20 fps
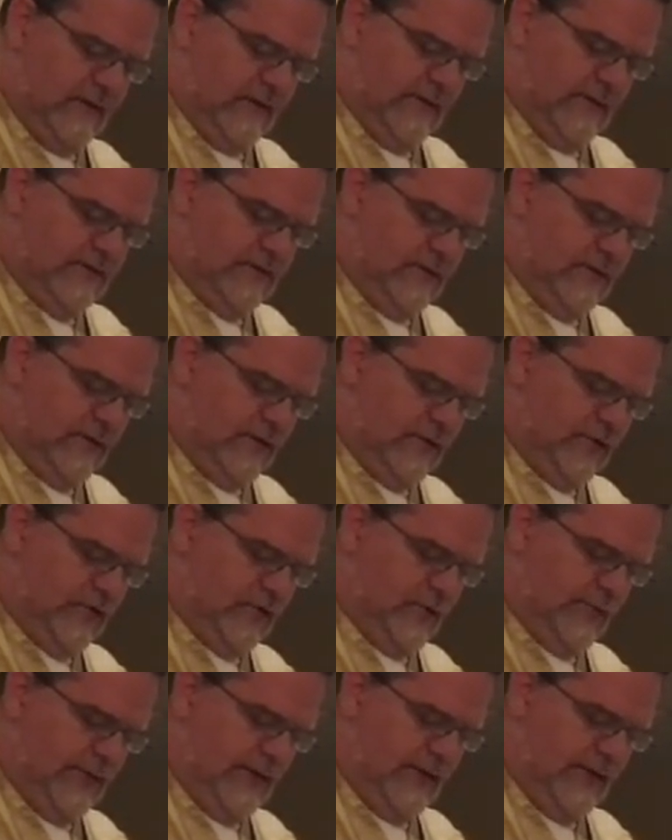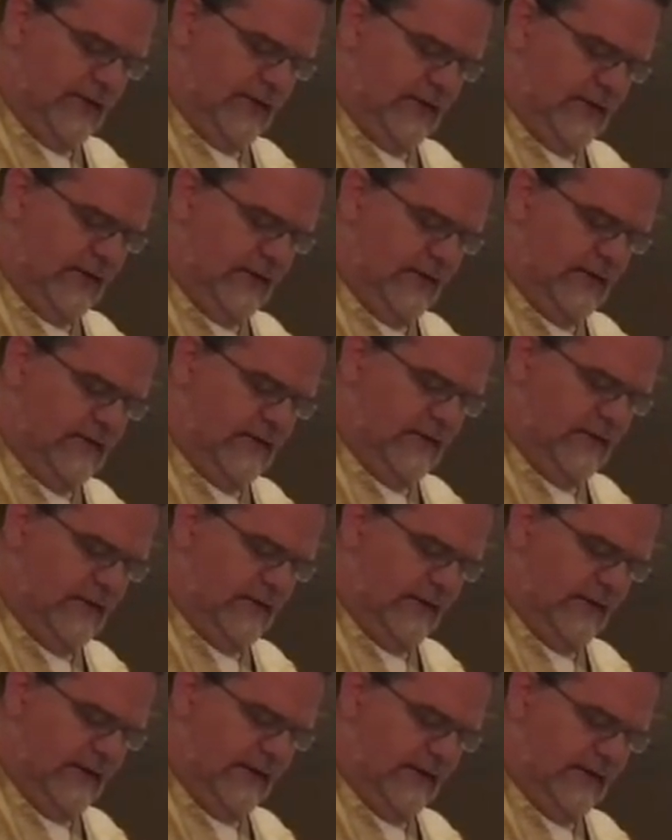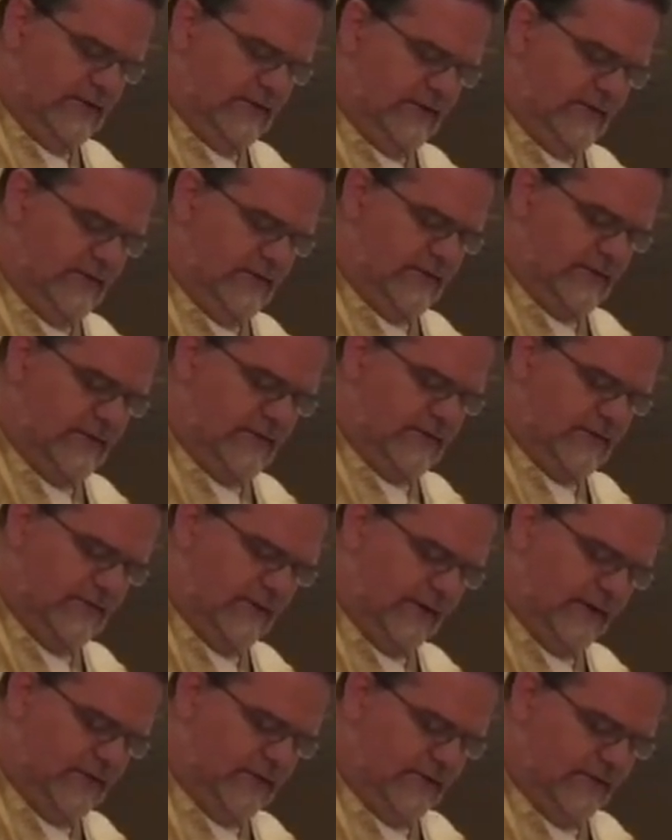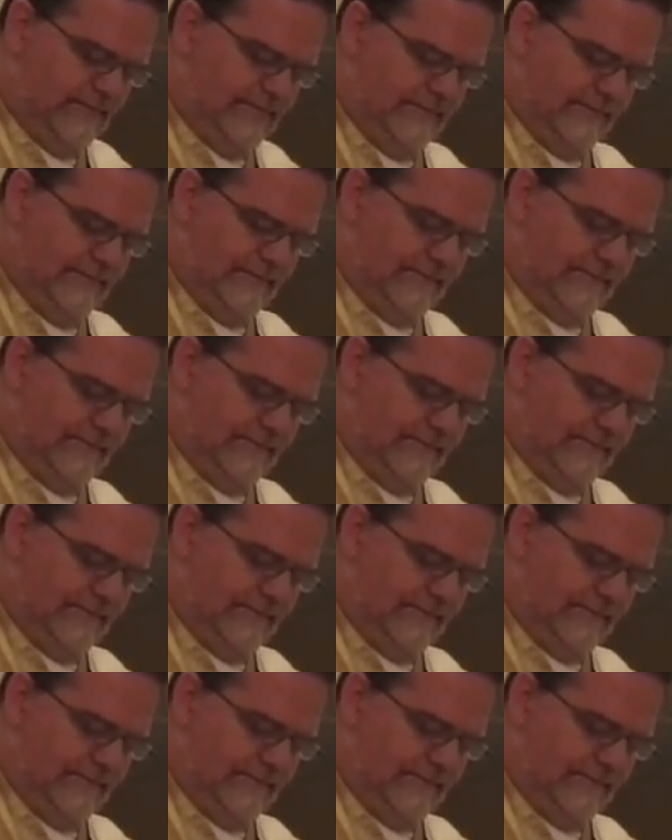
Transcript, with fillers: we shall also be in, in the likeness of his resurrection.